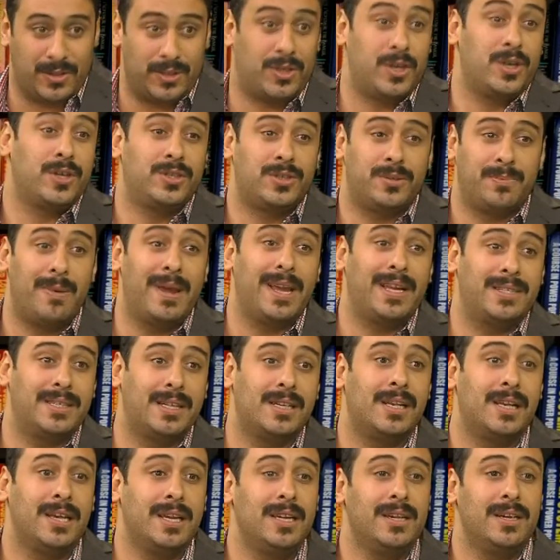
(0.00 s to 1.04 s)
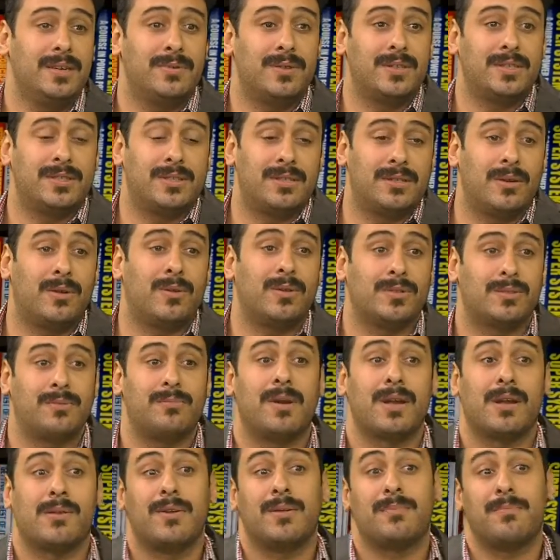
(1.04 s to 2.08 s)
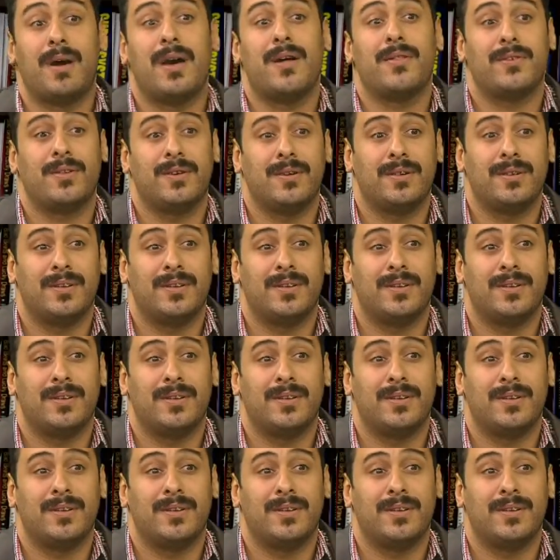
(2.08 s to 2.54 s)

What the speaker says: church basically was also my grandmother.